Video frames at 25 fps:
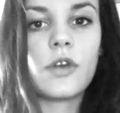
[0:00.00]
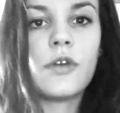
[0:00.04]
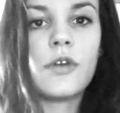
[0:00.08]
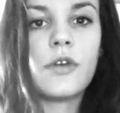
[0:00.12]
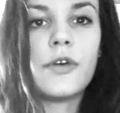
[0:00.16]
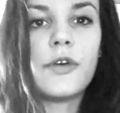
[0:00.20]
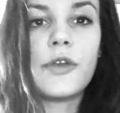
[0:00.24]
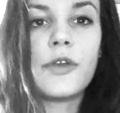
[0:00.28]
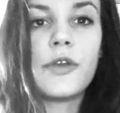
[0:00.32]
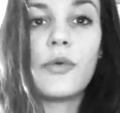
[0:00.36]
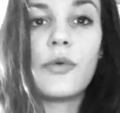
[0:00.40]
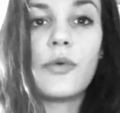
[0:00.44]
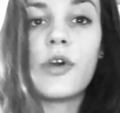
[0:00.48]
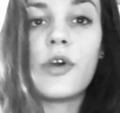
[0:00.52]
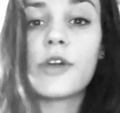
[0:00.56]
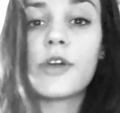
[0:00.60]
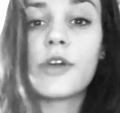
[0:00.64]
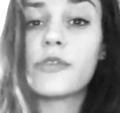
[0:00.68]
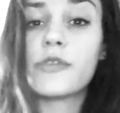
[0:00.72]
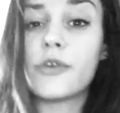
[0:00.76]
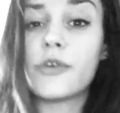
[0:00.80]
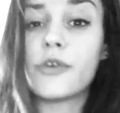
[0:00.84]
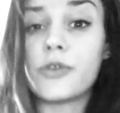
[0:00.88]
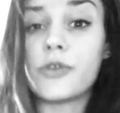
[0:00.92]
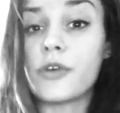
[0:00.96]
Rework
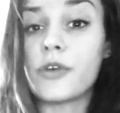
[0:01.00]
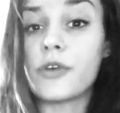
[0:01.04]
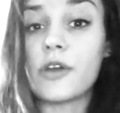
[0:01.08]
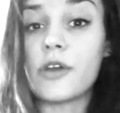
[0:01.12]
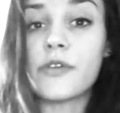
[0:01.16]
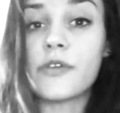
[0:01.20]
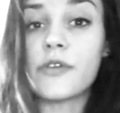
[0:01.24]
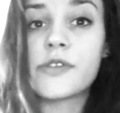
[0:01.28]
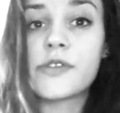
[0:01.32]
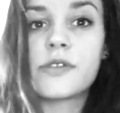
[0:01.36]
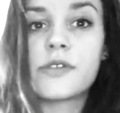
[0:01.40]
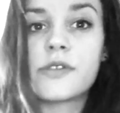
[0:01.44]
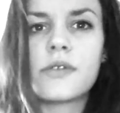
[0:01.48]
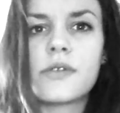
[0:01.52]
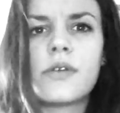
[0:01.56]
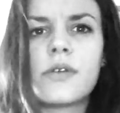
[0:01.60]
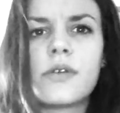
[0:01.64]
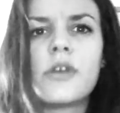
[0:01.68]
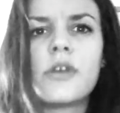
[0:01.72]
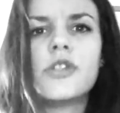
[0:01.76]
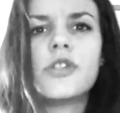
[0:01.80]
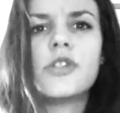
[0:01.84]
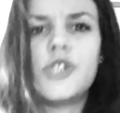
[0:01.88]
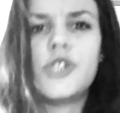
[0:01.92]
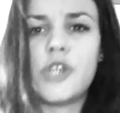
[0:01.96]
photographs,
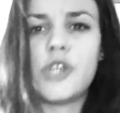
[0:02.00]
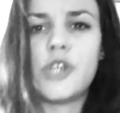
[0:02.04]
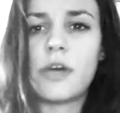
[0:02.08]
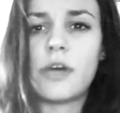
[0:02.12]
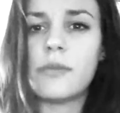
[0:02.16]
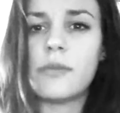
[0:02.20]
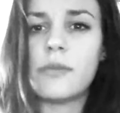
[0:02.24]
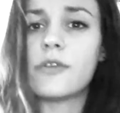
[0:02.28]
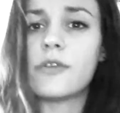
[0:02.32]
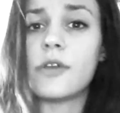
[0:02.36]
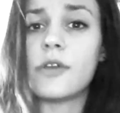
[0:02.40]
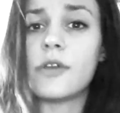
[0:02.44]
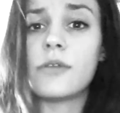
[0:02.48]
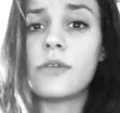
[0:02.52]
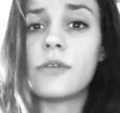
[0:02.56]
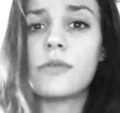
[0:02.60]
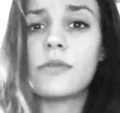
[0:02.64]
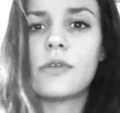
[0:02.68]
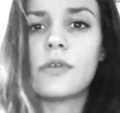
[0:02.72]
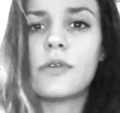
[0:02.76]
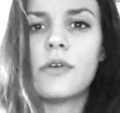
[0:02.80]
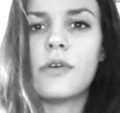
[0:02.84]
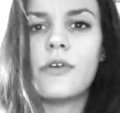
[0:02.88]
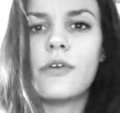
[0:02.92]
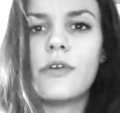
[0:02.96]
geometry,
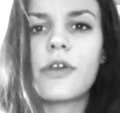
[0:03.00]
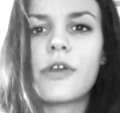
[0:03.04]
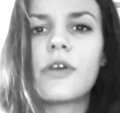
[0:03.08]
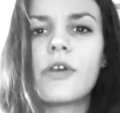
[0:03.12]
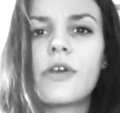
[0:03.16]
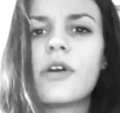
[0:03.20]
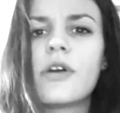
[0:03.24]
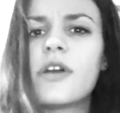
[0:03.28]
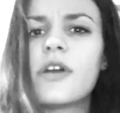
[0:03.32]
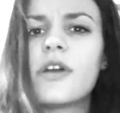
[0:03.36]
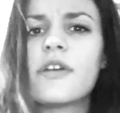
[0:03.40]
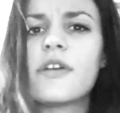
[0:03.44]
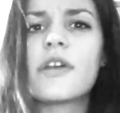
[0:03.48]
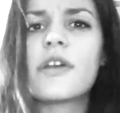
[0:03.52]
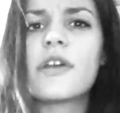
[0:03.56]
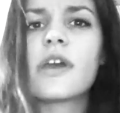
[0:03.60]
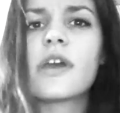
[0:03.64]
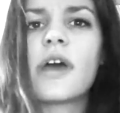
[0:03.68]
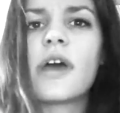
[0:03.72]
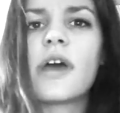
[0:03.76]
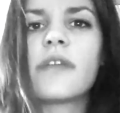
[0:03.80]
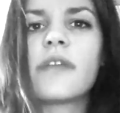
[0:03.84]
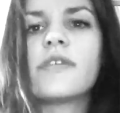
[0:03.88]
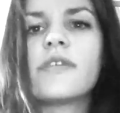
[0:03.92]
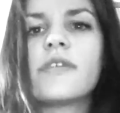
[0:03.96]
recurring
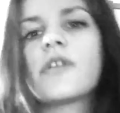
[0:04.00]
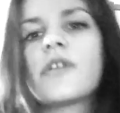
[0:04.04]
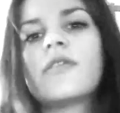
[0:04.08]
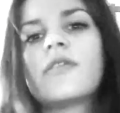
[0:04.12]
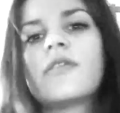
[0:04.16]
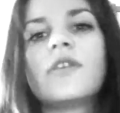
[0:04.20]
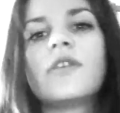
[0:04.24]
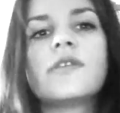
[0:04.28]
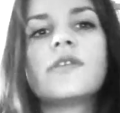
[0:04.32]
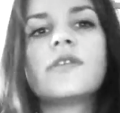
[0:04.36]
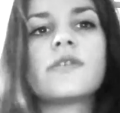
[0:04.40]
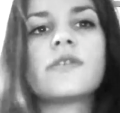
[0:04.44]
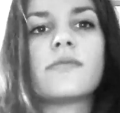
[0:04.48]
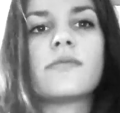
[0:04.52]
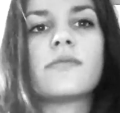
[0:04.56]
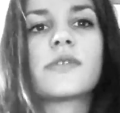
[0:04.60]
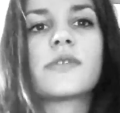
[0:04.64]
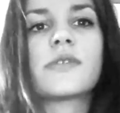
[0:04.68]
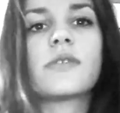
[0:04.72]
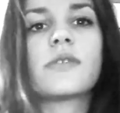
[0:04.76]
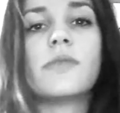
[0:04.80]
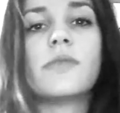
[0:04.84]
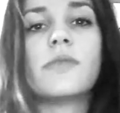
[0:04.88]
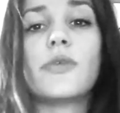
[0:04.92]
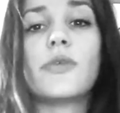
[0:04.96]

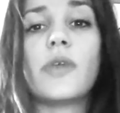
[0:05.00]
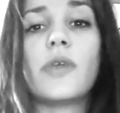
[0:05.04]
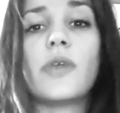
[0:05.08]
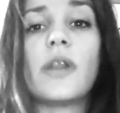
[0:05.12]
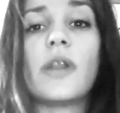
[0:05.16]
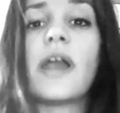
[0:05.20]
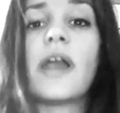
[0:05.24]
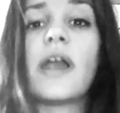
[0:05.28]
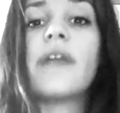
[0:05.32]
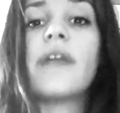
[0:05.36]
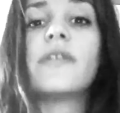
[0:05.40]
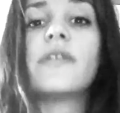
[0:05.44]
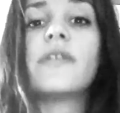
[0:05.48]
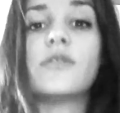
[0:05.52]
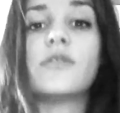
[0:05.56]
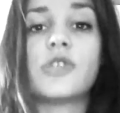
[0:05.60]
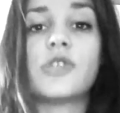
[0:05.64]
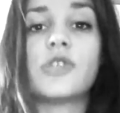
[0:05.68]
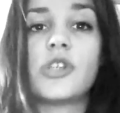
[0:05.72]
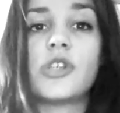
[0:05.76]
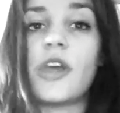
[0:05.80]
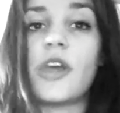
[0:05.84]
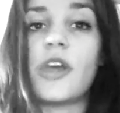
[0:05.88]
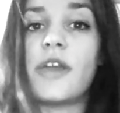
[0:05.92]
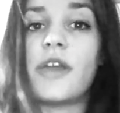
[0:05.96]
antagonisms between light and
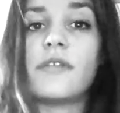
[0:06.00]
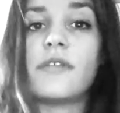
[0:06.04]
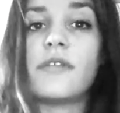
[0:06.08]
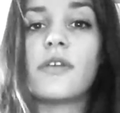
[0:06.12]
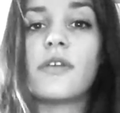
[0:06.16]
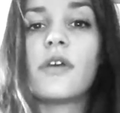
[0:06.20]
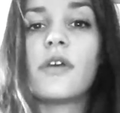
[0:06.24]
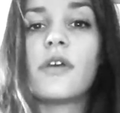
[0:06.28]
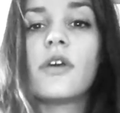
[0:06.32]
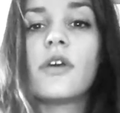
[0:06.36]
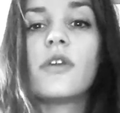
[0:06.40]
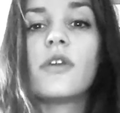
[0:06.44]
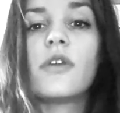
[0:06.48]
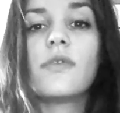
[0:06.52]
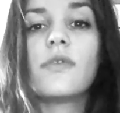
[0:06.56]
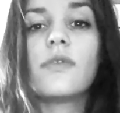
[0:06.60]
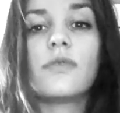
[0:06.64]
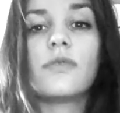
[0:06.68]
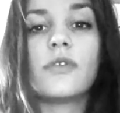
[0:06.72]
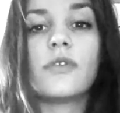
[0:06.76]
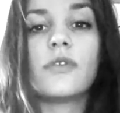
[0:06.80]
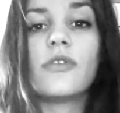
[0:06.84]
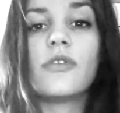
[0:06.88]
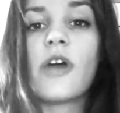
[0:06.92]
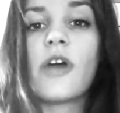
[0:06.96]
shade.
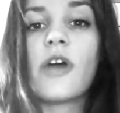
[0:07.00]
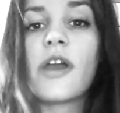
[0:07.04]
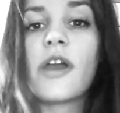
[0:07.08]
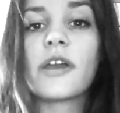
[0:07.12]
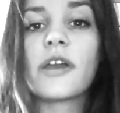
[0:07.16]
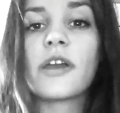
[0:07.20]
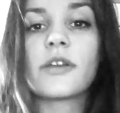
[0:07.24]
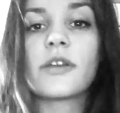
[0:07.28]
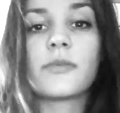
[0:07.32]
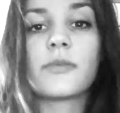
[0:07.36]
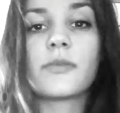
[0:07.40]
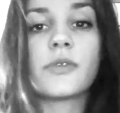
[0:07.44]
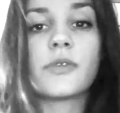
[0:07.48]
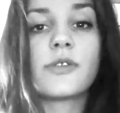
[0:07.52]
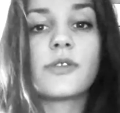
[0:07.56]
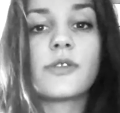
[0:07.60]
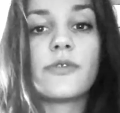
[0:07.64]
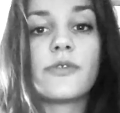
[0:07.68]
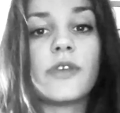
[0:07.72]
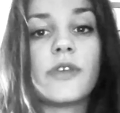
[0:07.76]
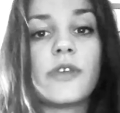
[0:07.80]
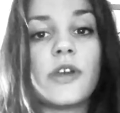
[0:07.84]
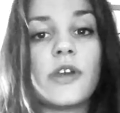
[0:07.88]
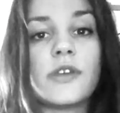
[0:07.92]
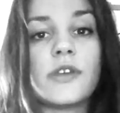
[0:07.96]
The dark
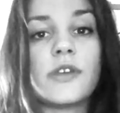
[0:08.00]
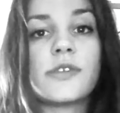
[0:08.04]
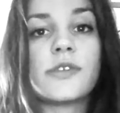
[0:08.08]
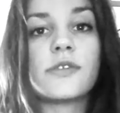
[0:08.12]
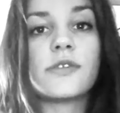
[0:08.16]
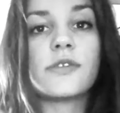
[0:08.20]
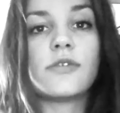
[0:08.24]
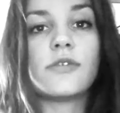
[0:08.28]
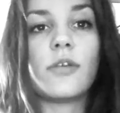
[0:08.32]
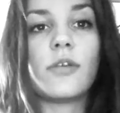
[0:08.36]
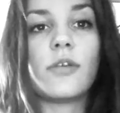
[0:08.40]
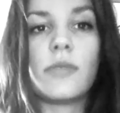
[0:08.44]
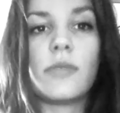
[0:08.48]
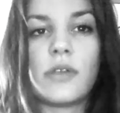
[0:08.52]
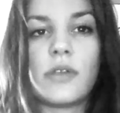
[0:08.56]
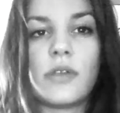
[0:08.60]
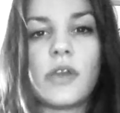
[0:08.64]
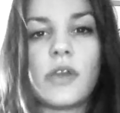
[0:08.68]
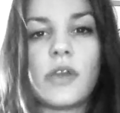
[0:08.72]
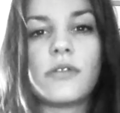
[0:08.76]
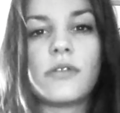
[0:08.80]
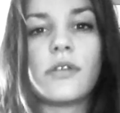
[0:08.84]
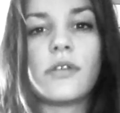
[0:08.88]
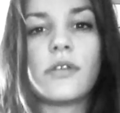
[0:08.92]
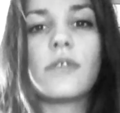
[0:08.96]
atmospheres
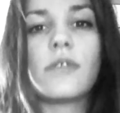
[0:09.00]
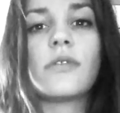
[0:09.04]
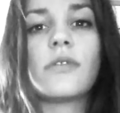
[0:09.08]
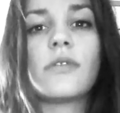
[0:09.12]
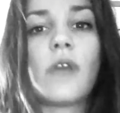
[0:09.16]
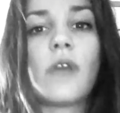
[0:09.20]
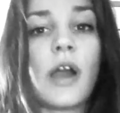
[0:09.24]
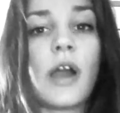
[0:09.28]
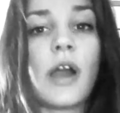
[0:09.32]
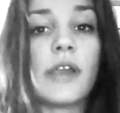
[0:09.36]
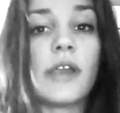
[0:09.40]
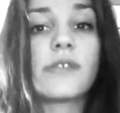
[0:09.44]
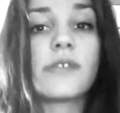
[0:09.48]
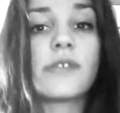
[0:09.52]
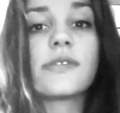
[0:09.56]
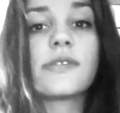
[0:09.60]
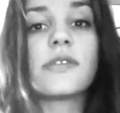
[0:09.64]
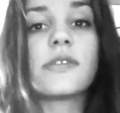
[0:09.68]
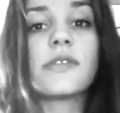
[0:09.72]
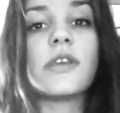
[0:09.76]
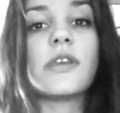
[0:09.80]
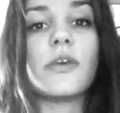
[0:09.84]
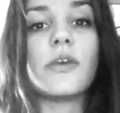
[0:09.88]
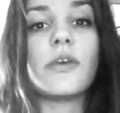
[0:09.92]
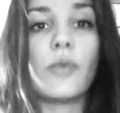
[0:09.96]
dominate the Alex
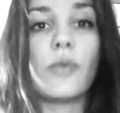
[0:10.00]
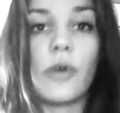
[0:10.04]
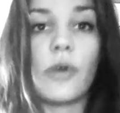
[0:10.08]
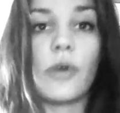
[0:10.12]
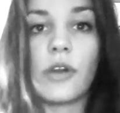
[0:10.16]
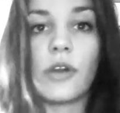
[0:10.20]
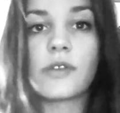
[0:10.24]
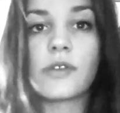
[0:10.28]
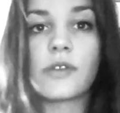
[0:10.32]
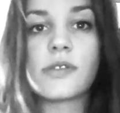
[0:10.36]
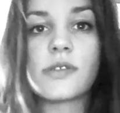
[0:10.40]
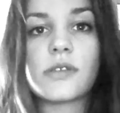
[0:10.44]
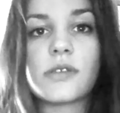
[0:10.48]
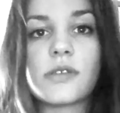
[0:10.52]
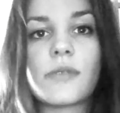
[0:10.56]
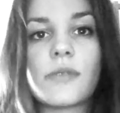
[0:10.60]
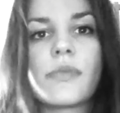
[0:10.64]
T works,